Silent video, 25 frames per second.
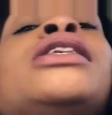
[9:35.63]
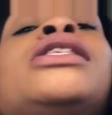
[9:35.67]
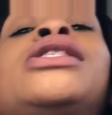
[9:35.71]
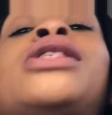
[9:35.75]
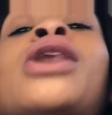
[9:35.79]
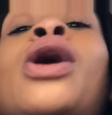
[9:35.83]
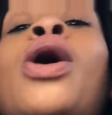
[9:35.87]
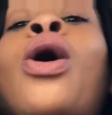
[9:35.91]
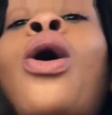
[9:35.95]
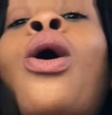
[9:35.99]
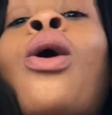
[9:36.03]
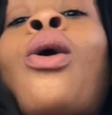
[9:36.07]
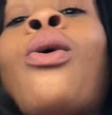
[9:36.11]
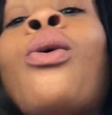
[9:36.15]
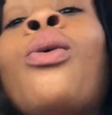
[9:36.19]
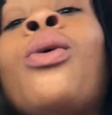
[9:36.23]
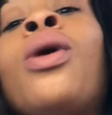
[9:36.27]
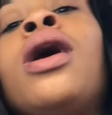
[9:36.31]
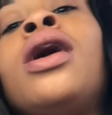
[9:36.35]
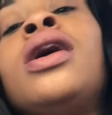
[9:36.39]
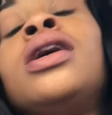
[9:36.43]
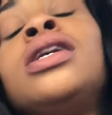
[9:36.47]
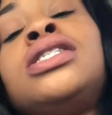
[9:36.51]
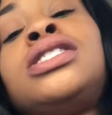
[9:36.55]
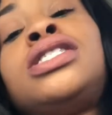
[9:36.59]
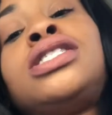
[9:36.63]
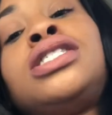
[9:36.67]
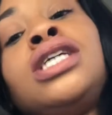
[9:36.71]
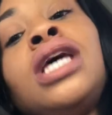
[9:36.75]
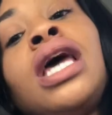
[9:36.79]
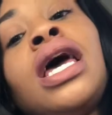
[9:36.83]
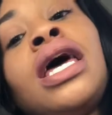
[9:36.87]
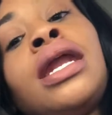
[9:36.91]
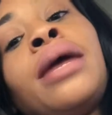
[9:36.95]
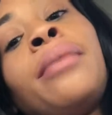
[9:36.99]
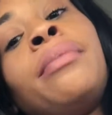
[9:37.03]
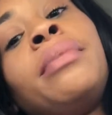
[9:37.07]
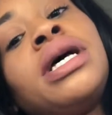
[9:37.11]
So she,
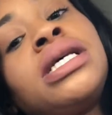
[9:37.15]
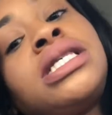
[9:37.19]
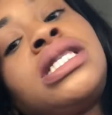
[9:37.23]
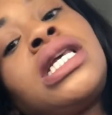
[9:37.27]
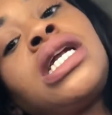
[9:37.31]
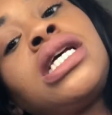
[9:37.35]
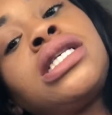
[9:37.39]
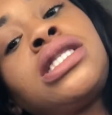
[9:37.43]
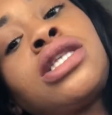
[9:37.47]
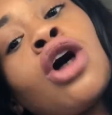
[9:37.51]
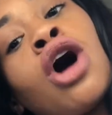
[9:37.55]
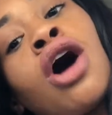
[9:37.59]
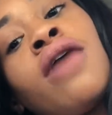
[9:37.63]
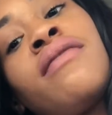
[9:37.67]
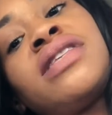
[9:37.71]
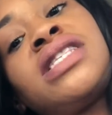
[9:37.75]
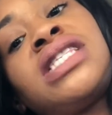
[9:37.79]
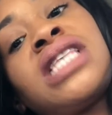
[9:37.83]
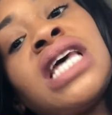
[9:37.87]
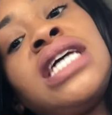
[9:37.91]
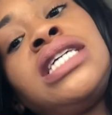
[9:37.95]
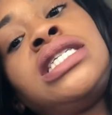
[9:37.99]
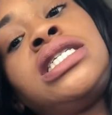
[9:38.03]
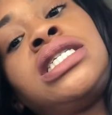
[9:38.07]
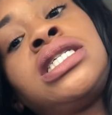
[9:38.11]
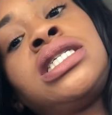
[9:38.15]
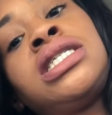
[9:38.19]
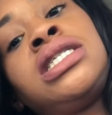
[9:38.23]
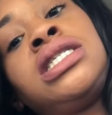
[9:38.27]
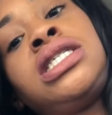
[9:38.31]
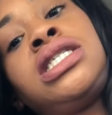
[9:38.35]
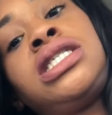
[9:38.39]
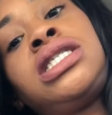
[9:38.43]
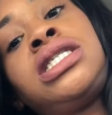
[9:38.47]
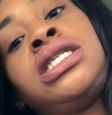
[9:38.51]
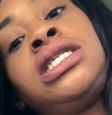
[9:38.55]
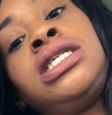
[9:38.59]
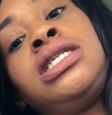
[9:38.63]
in the midst of this conversation,
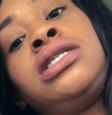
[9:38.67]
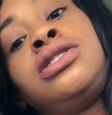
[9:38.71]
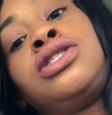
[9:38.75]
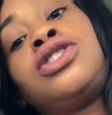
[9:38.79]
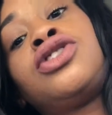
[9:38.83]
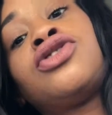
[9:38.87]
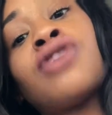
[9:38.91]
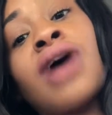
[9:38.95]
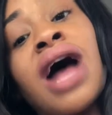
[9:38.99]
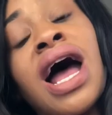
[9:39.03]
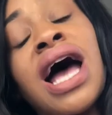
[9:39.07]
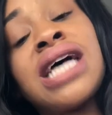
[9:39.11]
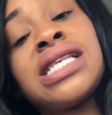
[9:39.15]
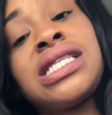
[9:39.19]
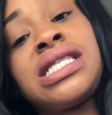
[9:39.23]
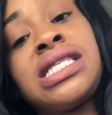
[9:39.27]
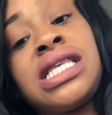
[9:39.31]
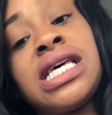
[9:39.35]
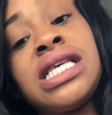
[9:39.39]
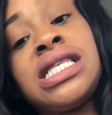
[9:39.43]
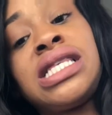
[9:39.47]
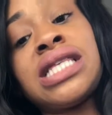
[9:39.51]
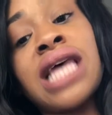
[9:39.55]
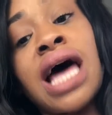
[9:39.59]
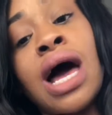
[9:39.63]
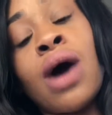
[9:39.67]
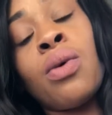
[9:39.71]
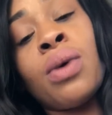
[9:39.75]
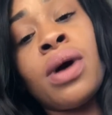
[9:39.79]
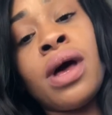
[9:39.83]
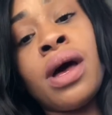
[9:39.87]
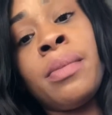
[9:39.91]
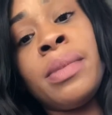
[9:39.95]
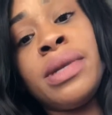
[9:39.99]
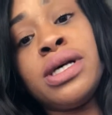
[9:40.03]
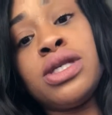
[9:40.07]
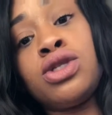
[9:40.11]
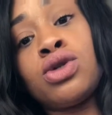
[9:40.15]
she tries to tell
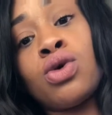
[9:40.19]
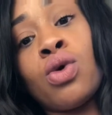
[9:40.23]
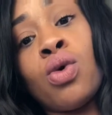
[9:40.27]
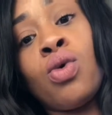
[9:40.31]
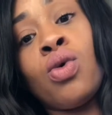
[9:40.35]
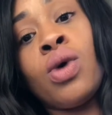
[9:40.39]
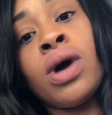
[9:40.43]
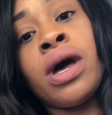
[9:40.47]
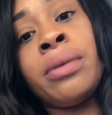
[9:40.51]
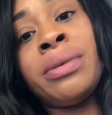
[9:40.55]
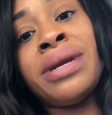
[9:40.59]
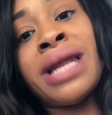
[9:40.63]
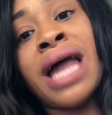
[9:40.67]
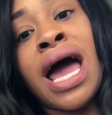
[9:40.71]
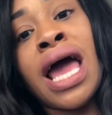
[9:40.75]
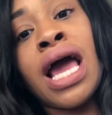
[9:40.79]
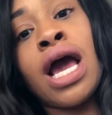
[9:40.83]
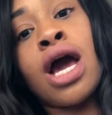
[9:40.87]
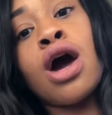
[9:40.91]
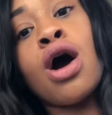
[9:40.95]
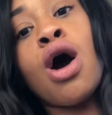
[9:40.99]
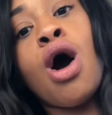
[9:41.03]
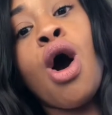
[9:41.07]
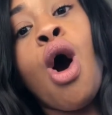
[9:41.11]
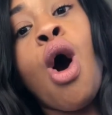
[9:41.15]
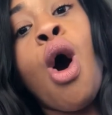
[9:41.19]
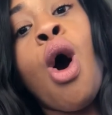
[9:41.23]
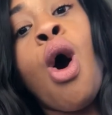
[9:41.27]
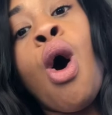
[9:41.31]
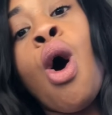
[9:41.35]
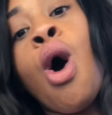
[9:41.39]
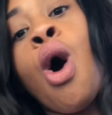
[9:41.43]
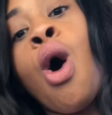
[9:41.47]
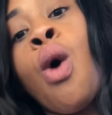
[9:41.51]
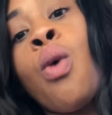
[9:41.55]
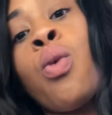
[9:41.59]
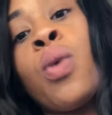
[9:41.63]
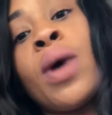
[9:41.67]
him and school him, like,
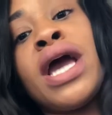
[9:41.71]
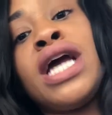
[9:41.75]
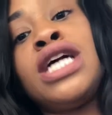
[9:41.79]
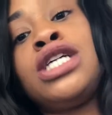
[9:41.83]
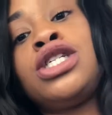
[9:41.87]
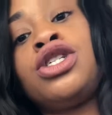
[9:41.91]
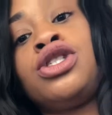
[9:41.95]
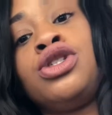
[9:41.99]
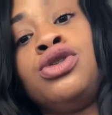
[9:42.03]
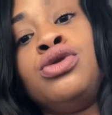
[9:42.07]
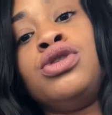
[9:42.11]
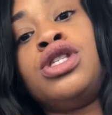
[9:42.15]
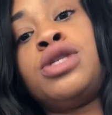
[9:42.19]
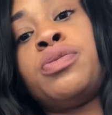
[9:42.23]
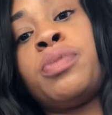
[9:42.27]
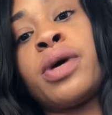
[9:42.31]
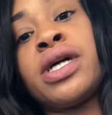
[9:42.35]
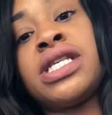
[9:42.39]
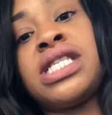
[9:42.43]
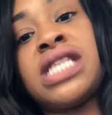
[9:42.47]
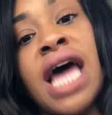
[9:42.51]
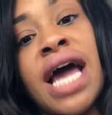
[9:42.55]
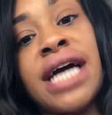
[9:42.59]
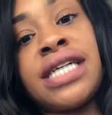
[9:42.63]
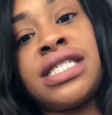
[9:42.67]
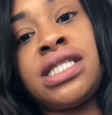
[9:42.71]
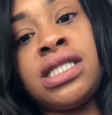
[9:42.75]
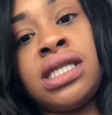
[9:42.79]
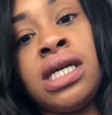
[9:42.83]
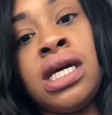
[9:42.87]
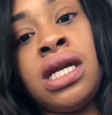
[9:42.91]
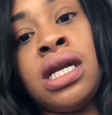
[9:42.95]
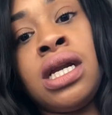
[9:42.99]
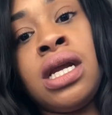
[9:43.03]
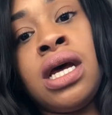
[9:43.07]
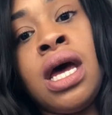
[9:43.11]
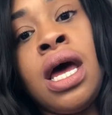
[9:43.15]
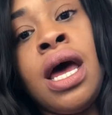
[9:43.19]
always use
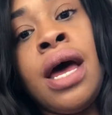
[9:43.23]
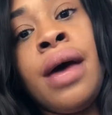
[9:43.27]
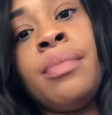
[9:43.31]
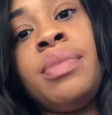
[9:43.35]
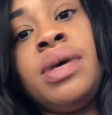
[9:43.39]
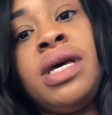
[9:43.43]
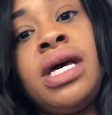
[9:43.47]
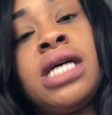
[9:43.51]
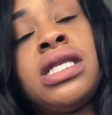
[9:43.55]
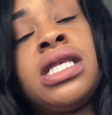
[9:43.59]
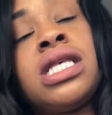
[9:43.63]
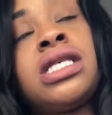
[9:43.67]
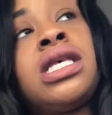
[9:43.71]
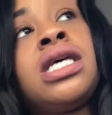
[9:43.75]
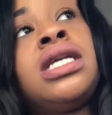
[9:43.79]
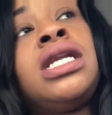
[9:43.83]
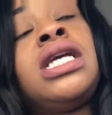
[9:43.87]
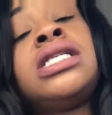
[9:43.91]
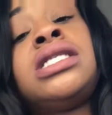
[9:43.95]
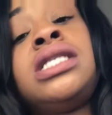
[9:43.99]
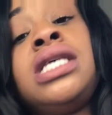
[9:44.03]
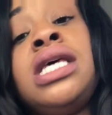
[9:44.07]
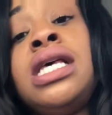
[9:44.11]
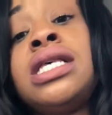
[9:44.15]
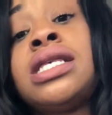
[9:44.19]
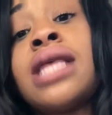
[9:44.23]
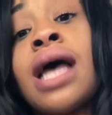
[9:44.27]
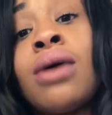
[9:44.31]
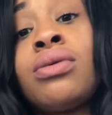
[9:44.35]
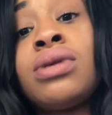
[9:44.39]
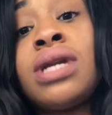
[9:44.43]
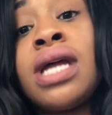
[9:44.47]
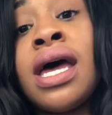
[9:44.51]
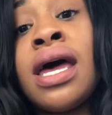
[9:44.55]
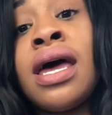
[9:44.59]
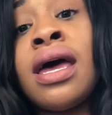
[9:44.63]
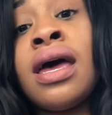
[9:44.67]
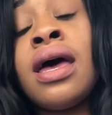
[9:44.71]
protection, because it's a disease
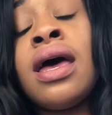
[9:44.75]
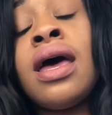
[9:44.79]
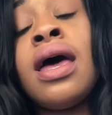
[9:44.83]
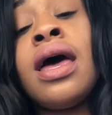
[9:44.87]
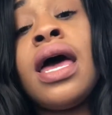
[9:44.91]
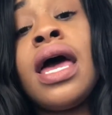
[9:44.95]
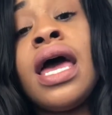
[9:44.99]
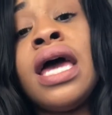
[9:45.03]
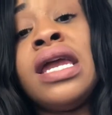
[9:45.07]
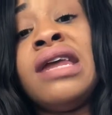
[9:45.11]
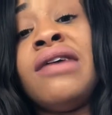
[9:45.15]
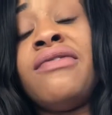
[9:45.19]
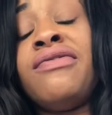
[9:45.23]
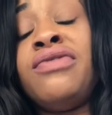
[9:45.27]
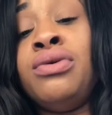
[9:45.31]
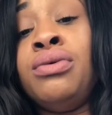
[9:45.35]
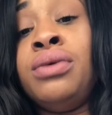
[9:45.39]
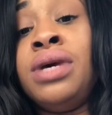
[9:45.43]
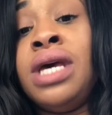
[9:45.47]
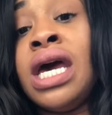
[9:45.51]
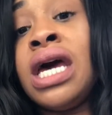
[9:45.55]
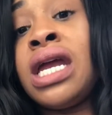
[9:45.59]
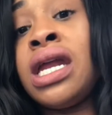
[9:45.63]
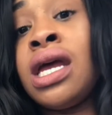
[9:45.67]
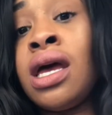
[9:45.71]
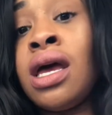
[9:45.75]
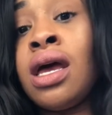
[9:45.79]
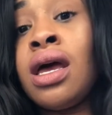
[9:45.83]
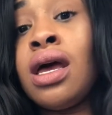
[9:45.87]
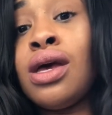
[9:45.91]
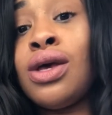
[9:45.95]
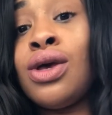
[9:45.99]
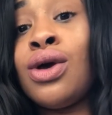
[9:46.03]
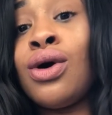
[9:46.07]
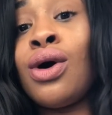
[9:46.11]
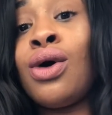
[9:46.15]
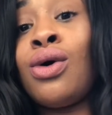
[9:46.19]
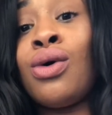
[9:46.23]
out there, and if you get it,
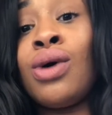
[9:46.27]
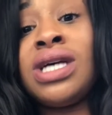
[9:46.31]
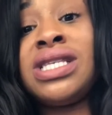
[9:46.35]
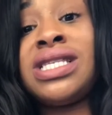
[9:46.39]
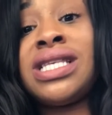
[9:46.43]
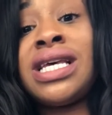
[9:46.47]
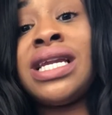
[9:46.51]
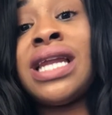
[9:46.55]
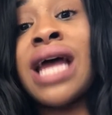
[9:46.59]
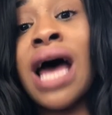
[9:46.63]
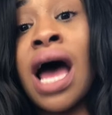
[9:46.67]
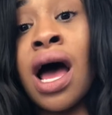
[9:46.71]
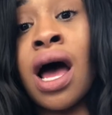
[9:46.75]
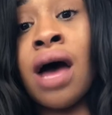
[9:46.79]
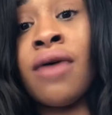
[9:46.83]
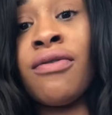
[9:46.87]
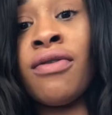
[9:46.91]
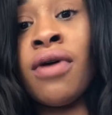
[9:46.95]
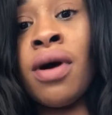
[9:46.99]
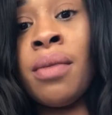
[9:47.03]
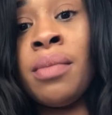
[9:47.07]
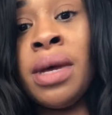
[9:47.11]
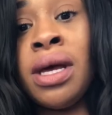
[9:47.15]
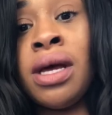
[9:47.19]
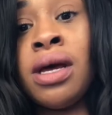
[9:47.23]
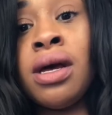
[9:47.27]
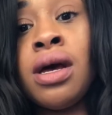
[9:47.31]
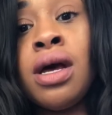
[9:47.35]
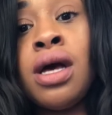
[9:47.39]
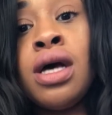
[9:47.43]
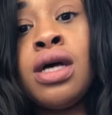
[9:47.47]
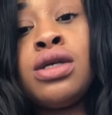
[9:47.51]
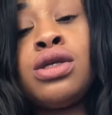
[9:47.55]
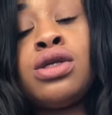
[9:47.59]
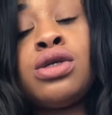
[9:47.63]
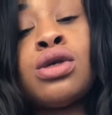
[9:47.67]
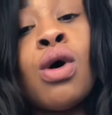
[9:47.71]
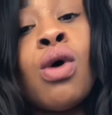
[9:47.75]
you're going to die from it.
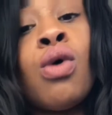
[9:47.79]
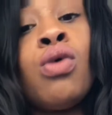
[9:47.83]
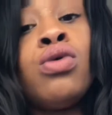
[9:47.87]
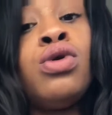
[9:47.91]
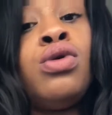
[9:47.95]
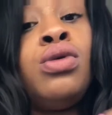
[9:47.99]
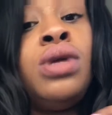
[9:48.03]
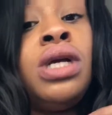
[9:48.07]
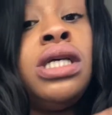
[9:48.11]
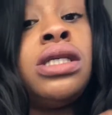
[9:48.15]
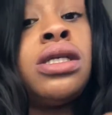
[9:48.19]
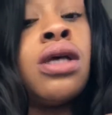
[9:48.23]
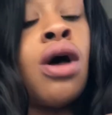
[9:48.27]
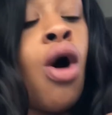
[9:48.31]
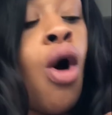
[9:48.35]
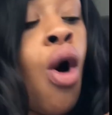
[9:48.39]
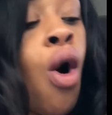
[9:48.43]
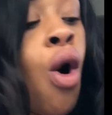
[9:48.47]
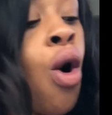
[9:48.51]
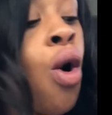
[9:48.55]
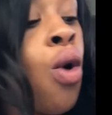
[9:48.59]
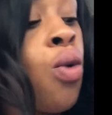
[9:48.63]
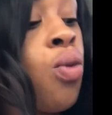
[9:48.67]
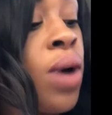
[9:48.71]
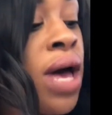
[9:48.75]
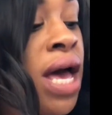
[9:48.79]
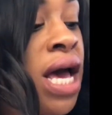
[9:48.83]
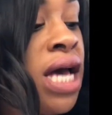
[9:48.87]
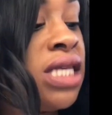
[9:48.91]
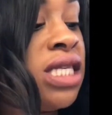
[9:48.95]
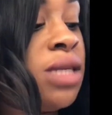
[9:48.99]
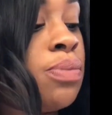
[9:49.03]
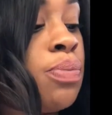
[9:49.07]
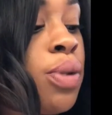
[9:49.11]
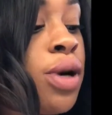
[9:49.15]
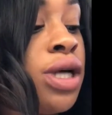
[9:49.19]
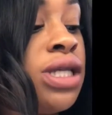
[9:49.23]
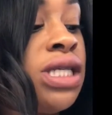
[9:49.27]
So you need to always
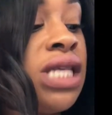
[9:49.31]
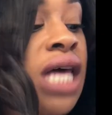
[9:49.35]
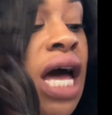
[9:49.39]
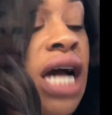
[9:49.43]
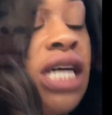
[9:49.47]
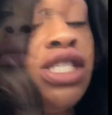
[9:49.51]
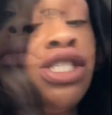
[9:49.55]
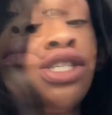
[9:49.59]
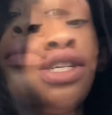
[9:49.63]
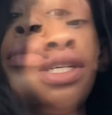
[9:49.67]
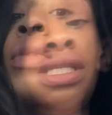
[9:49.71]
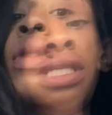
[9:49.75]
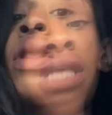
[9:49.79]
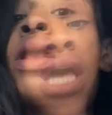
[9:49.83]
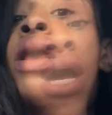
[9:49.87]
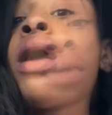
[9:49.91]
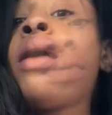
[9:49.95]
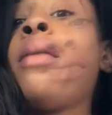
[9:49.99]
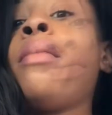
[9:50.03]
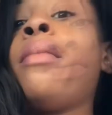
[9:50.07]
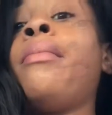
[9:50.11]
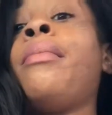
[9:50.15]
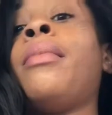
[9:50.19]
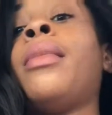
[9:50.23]
protect yourself.